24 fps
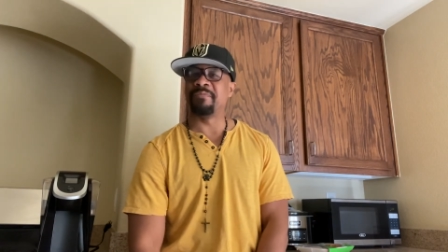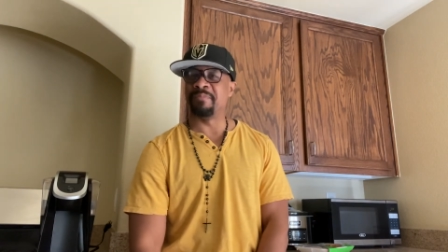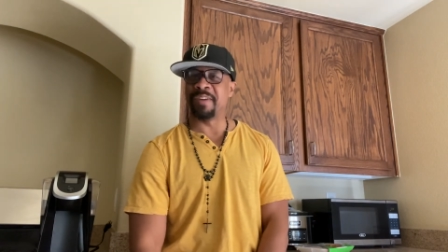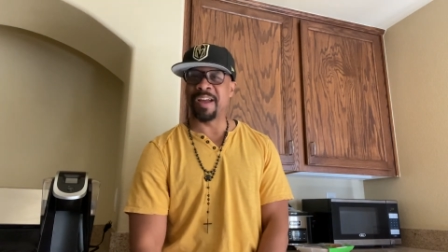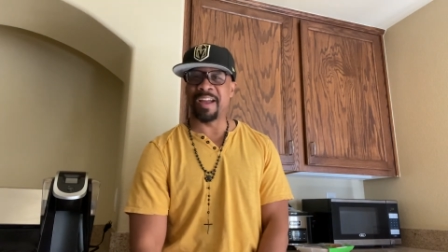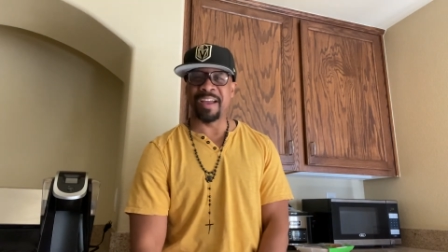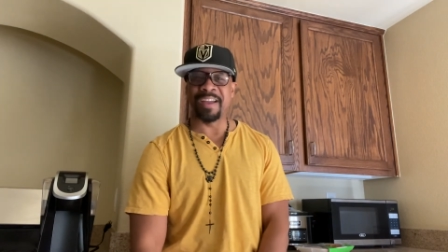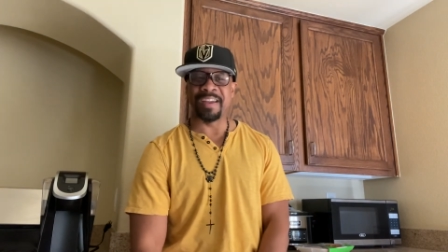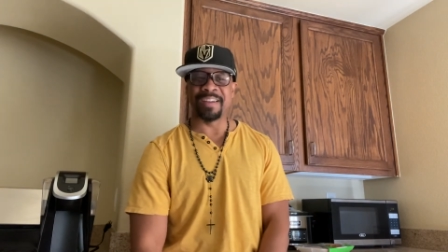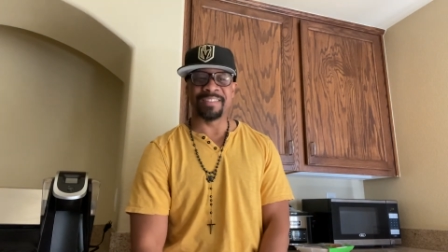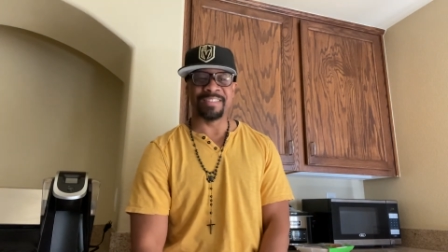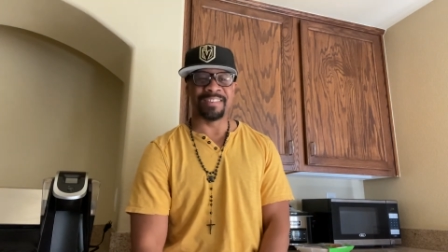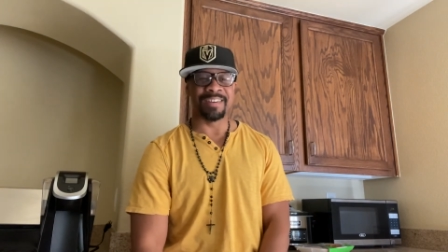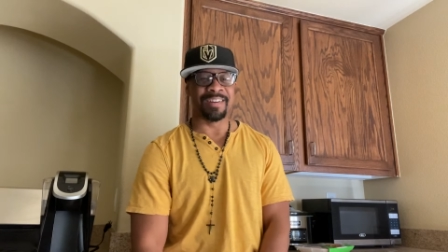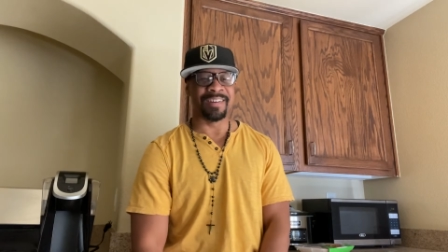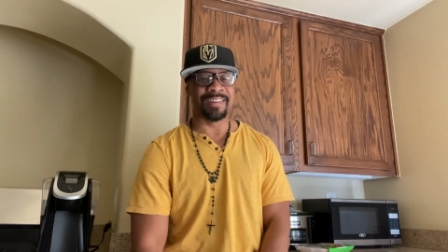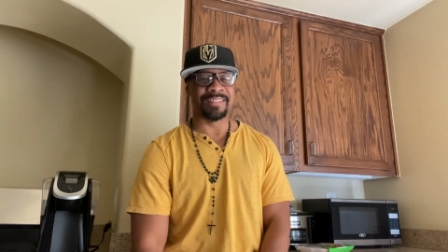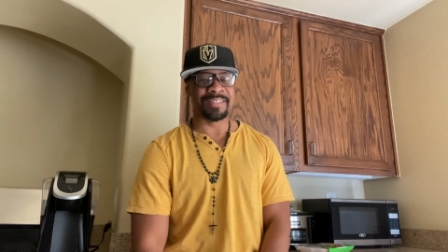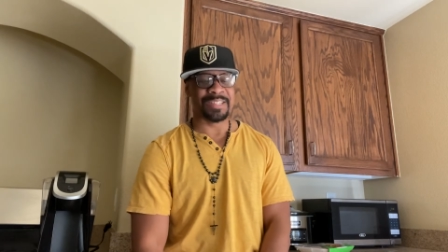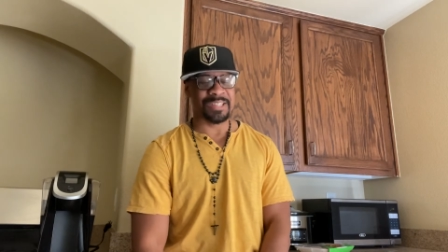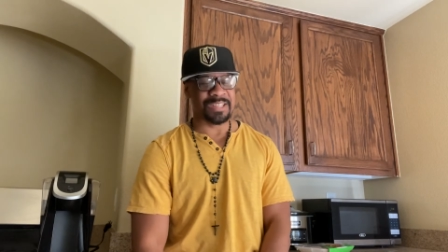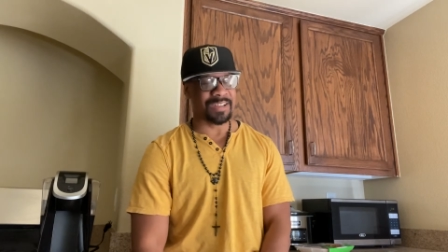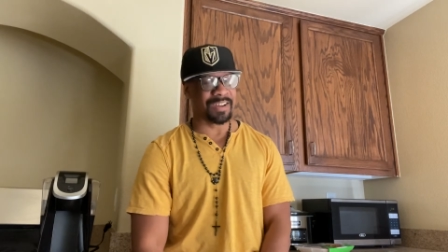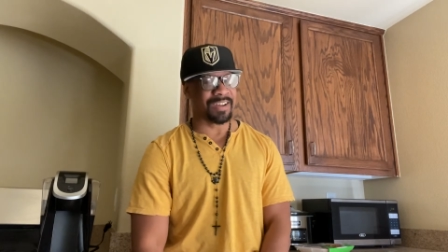mine,
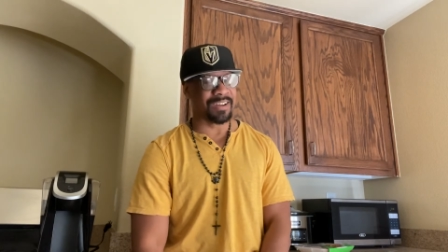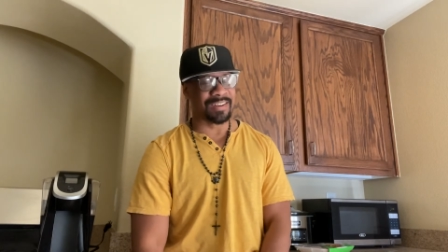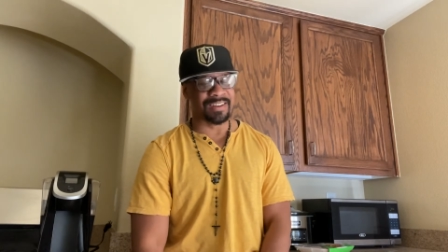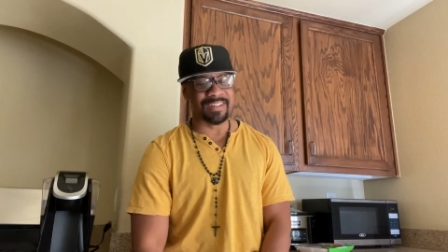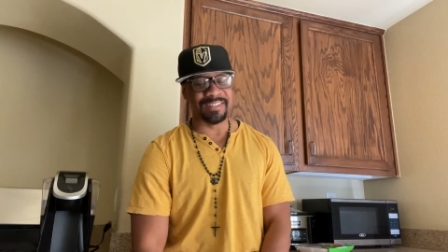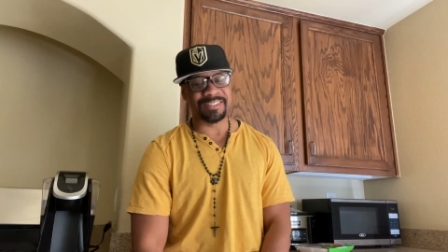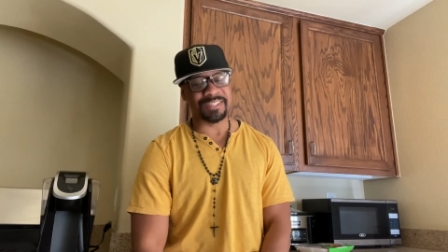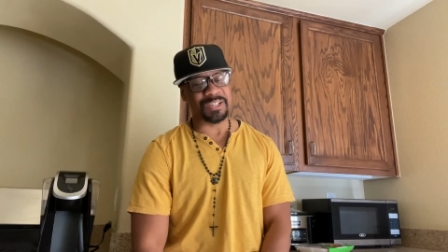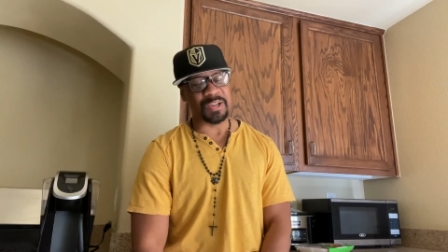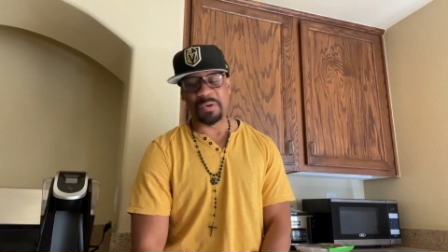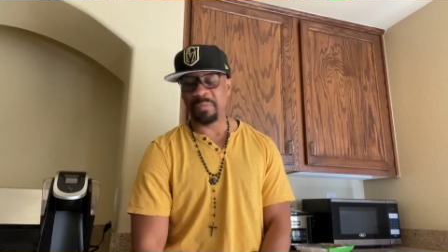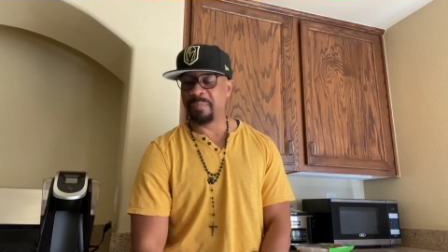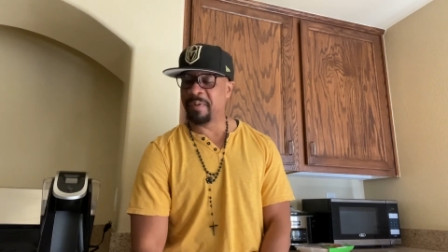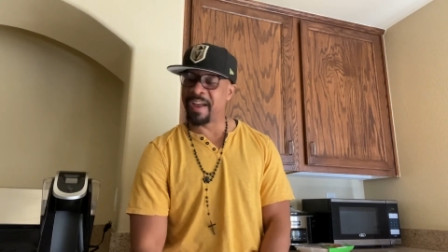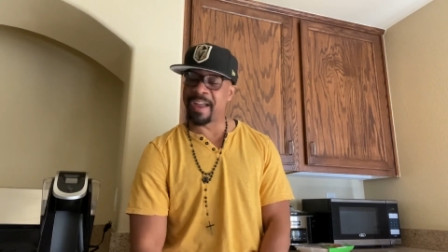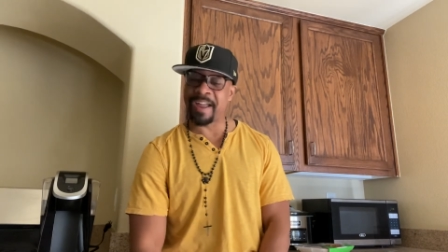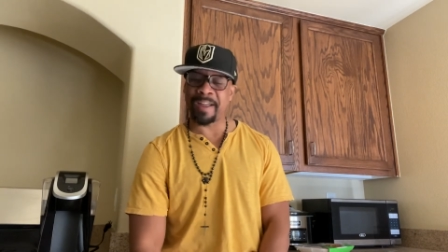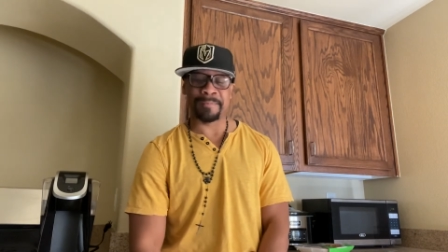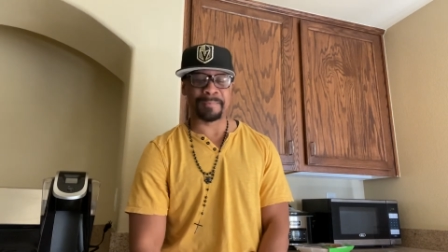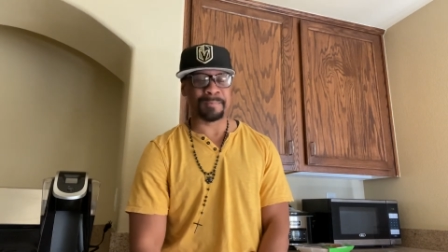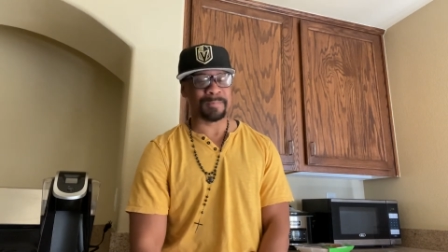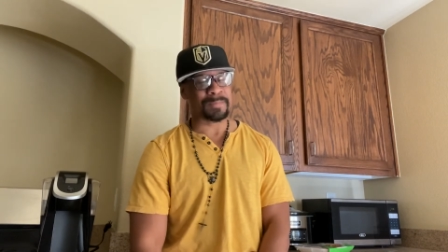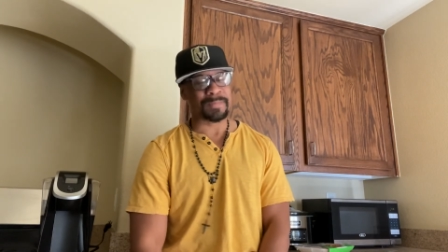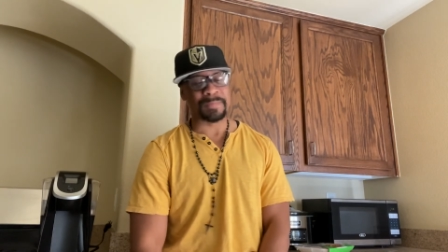y'all. Let's go
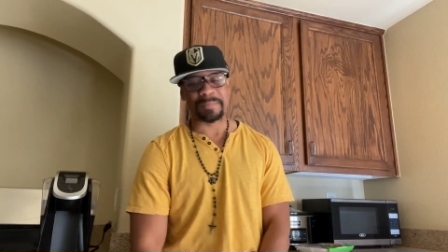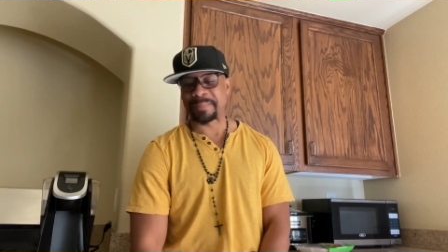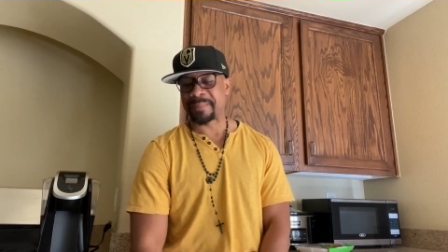back.